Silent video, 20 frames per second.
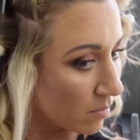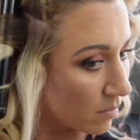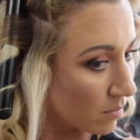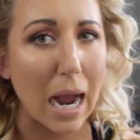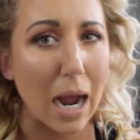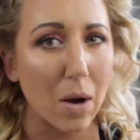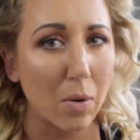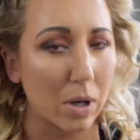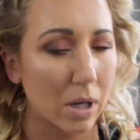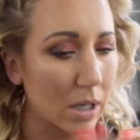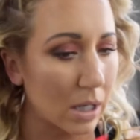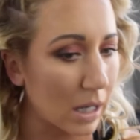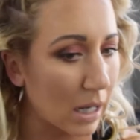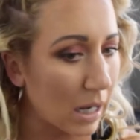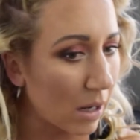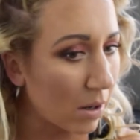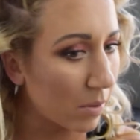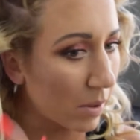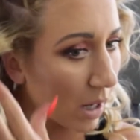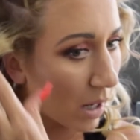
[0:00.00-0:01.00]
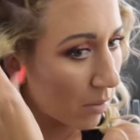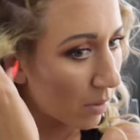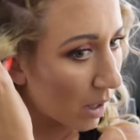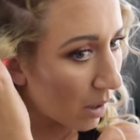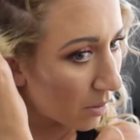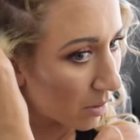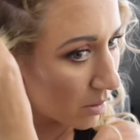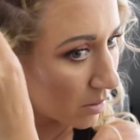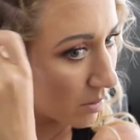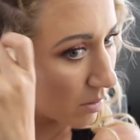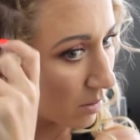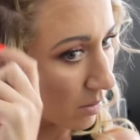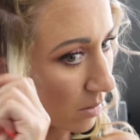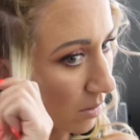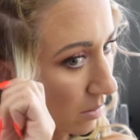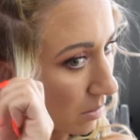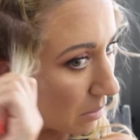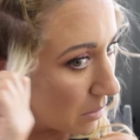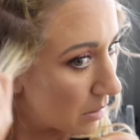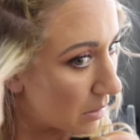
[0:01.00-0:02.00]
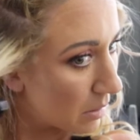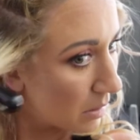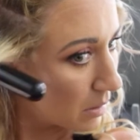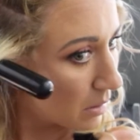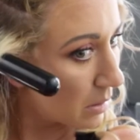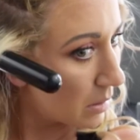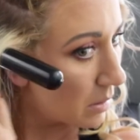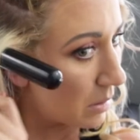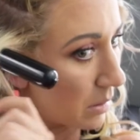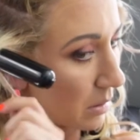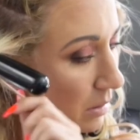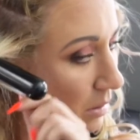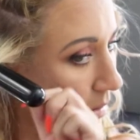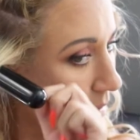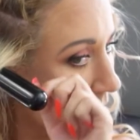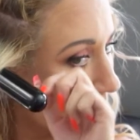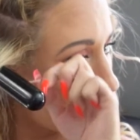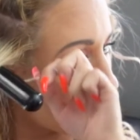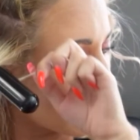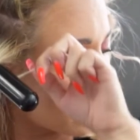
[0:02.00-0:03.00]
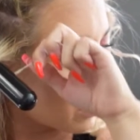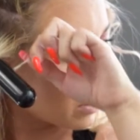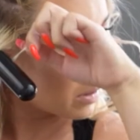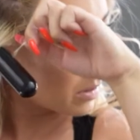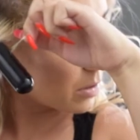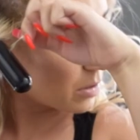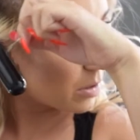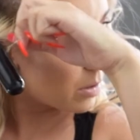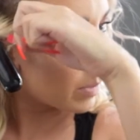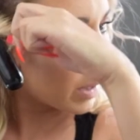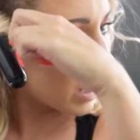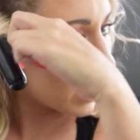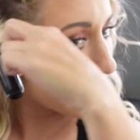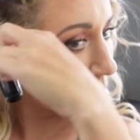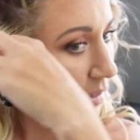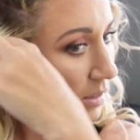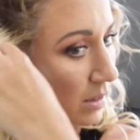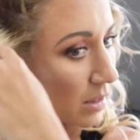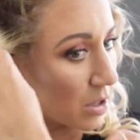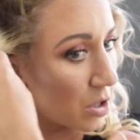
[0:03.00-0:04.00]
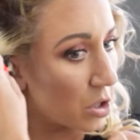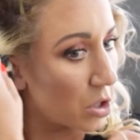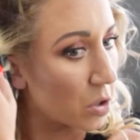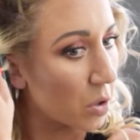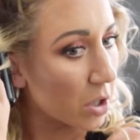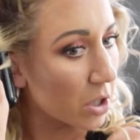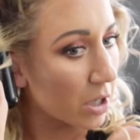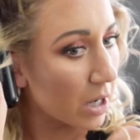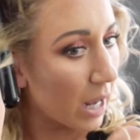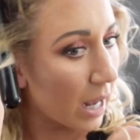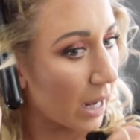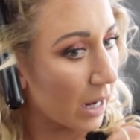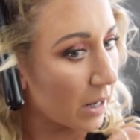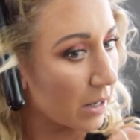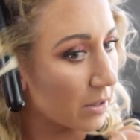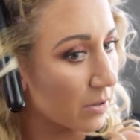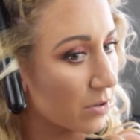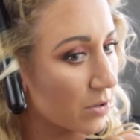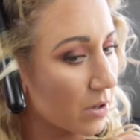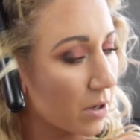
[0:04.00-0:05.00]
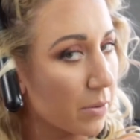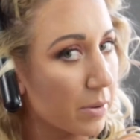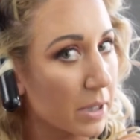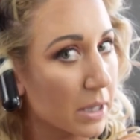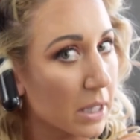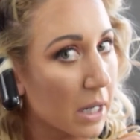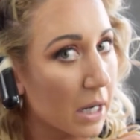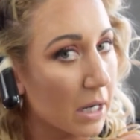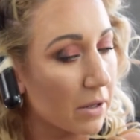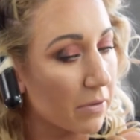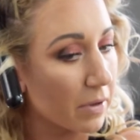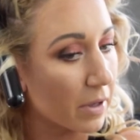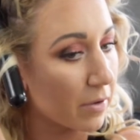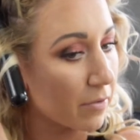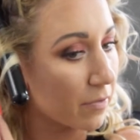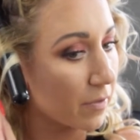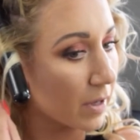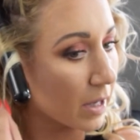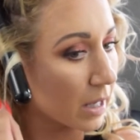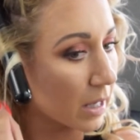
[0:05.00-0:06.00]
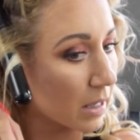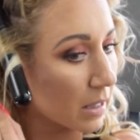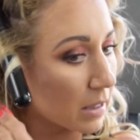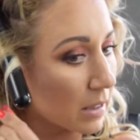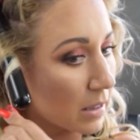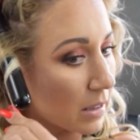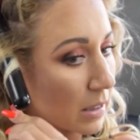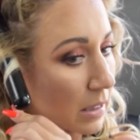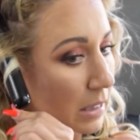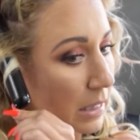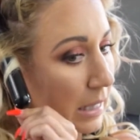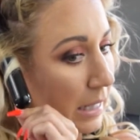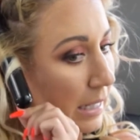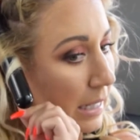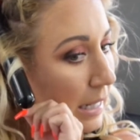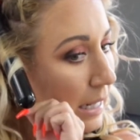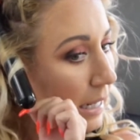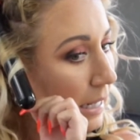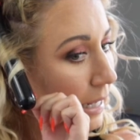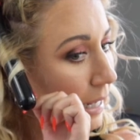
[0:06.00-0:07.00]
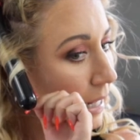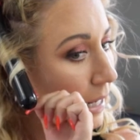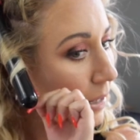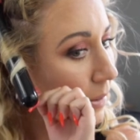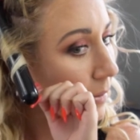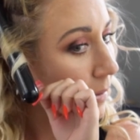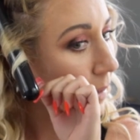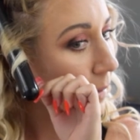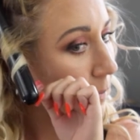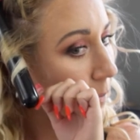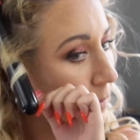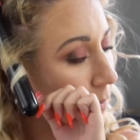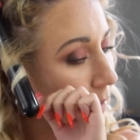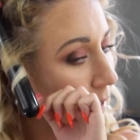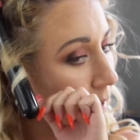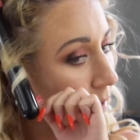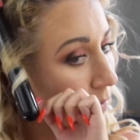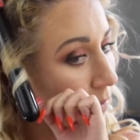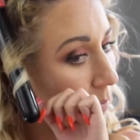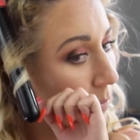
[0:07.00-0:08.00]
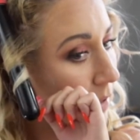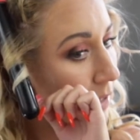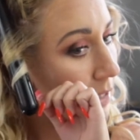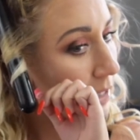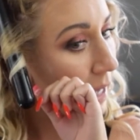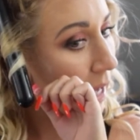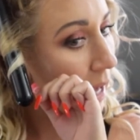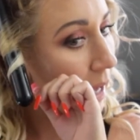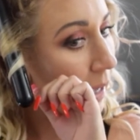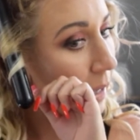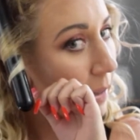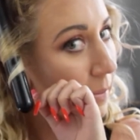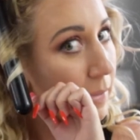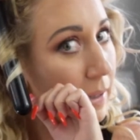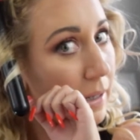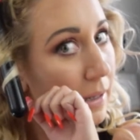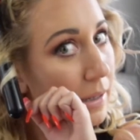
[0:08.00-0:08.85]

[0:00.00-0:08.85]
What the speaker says: Ow. Hopefully that wasn't too bad. These shorter hairs are always kind of iffy. It's like, can I get it wrapped around one more time?